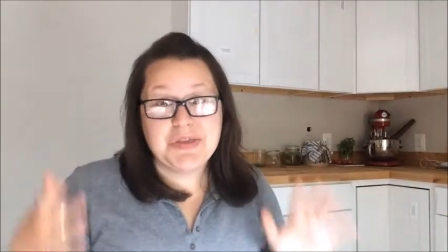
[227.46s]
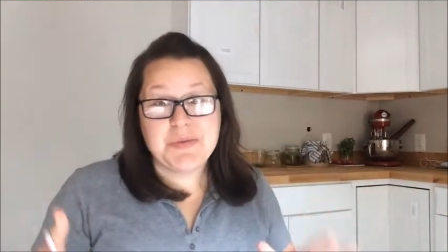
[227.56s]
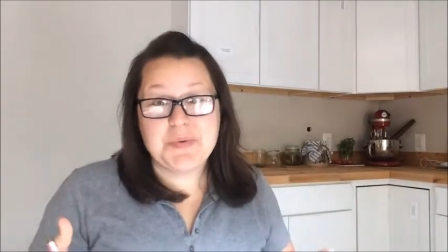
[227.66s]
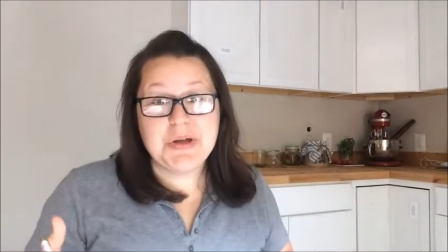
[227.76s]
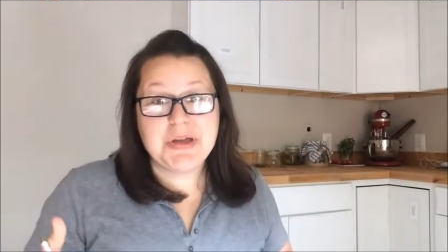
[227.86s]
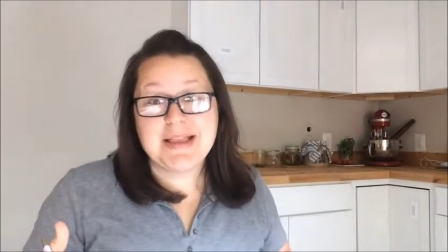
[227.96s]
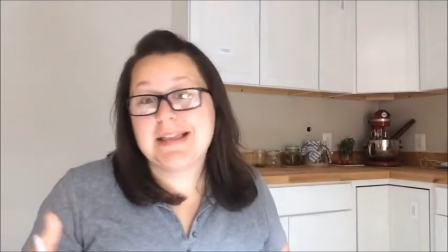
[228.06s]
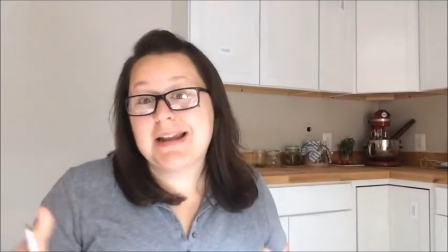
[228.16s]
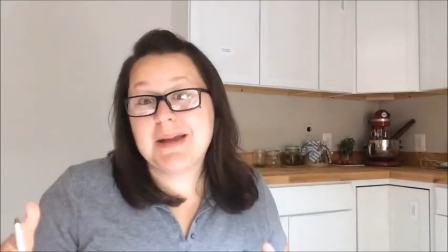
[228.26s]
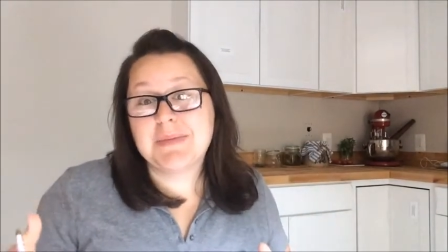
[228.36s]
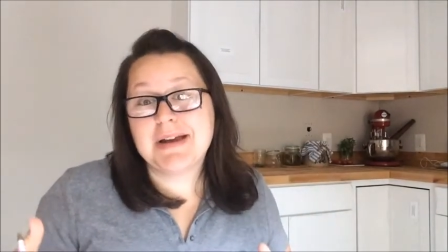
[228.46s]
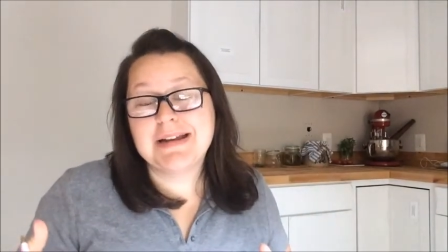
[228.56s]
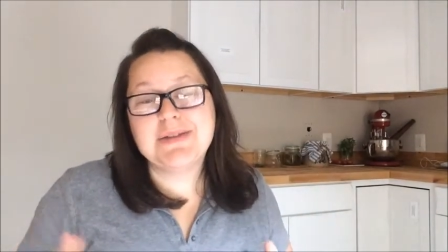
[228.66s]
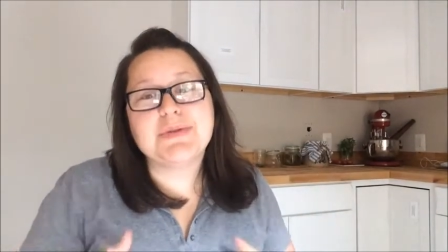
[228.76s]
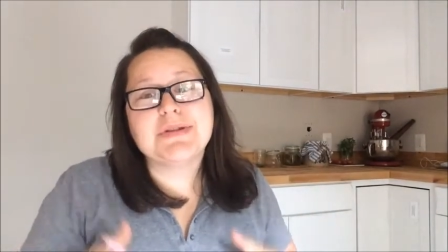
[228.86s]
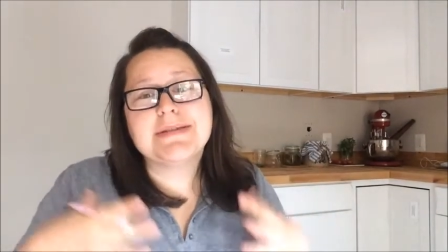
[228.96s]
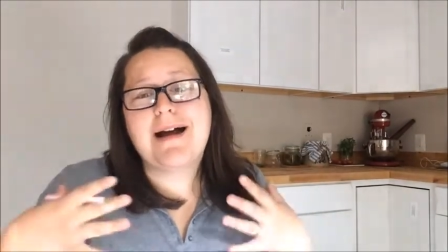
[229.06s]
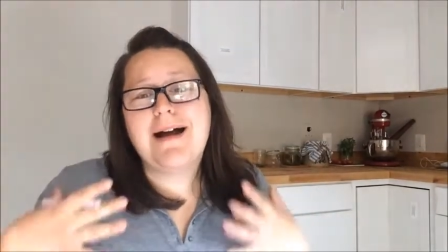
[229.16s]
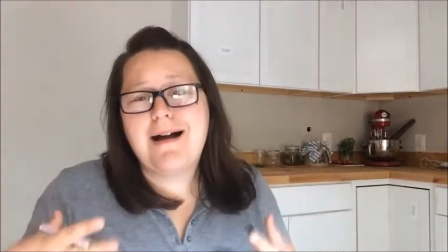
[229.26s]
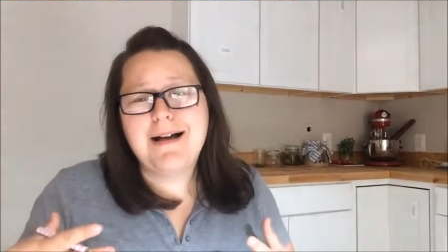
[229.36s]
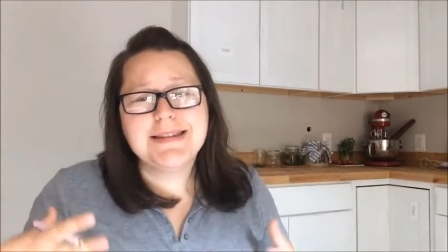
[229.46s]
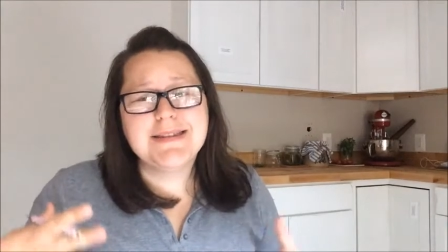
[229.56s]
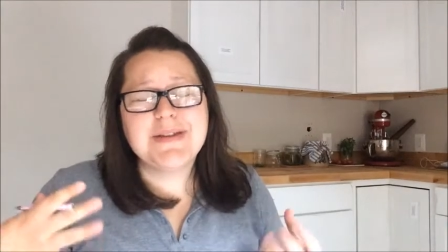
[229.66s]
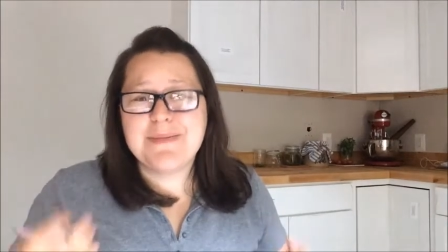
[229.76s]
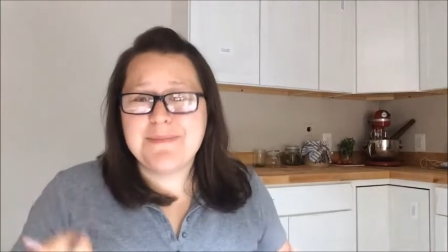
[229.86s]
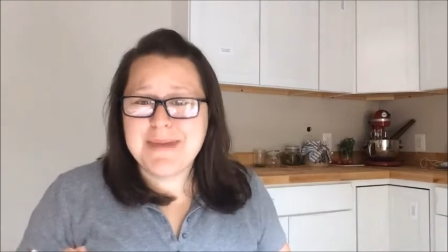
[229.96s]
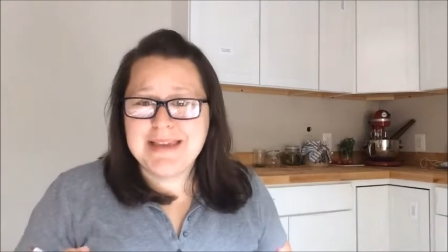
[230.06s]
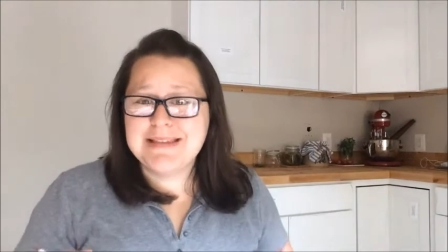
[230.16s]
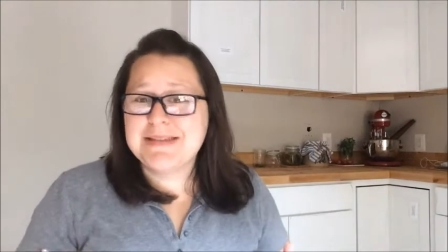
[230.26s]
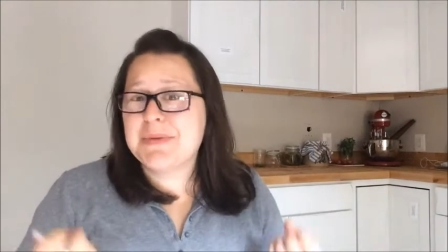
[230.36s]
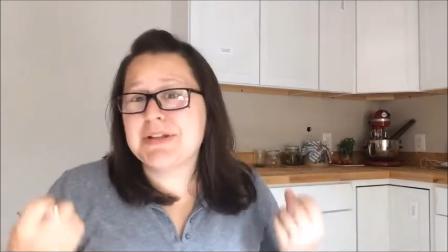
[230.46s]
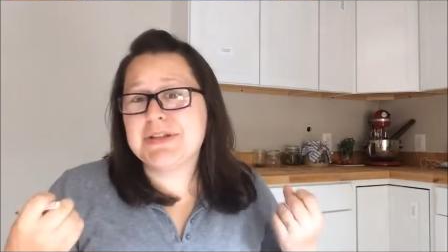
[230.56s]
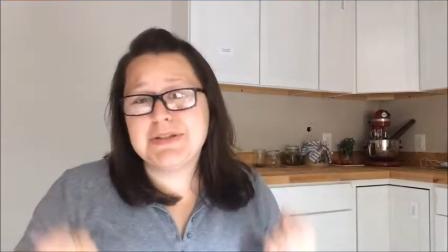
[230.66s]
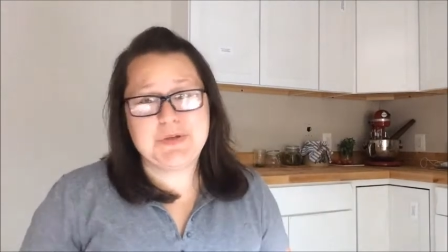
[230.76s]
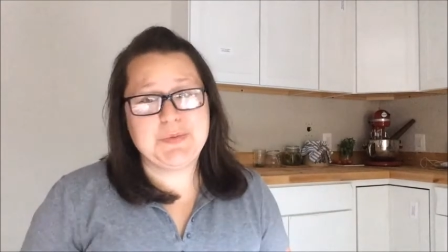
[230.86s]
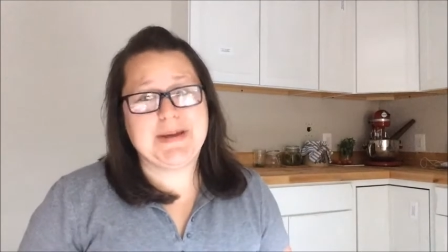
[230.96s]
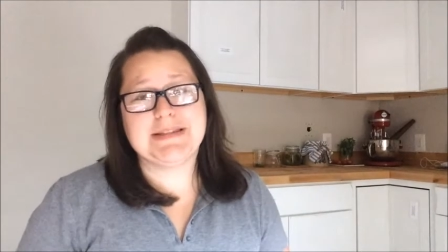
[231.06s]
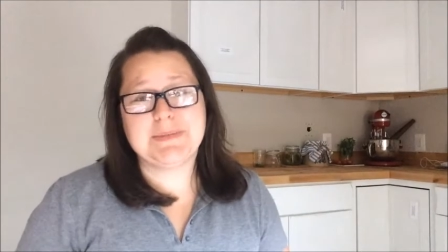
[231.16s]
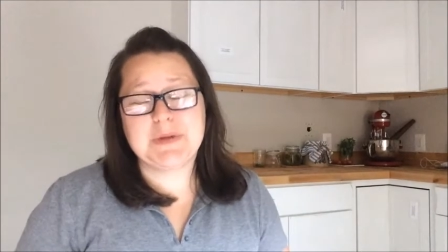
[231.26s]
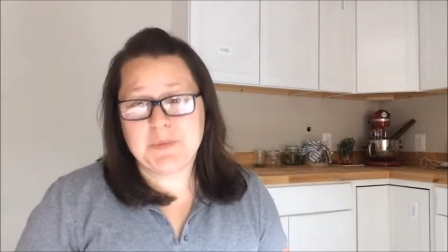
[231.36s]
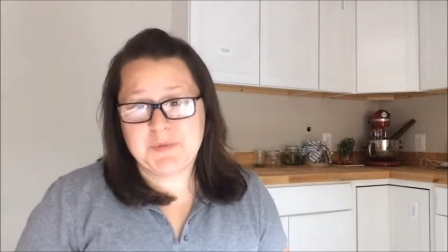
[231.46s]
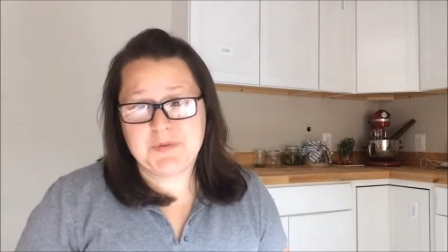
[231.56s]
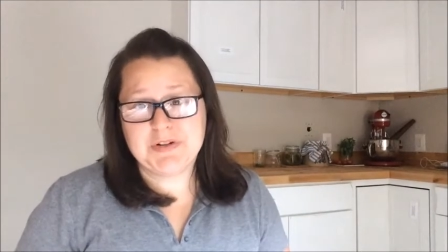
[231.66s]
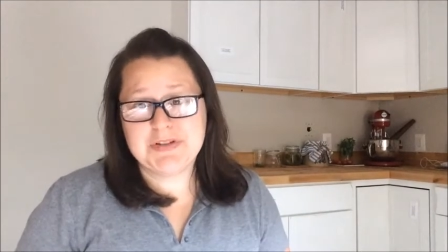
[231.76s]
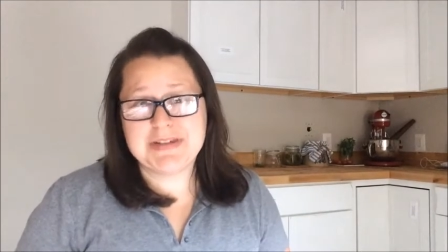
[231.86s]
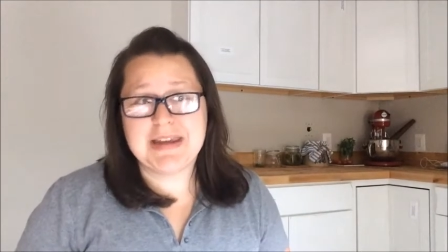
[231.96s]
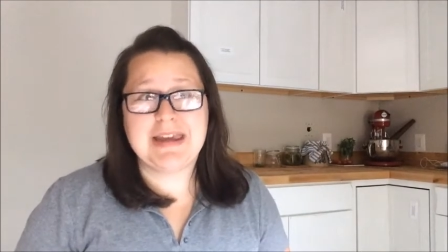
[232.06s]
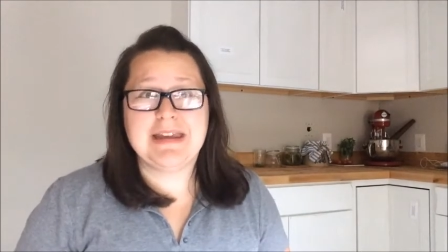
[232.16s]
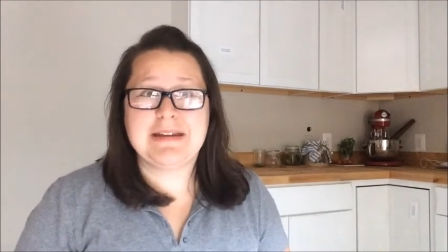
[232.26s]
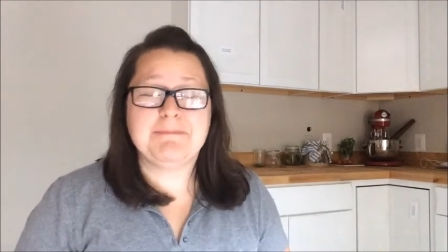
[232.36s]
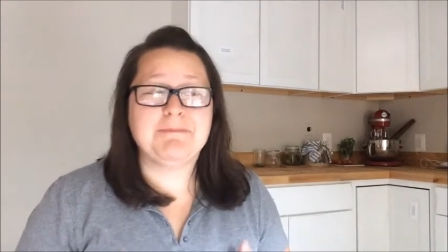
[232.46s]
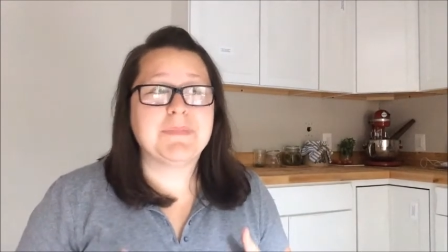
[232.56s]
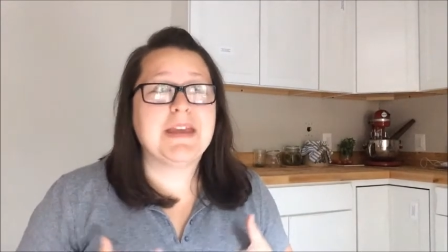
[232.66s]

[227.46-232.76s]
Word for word: the book that I'm writing, which is awesome and amazing, but it's due by September 1st, and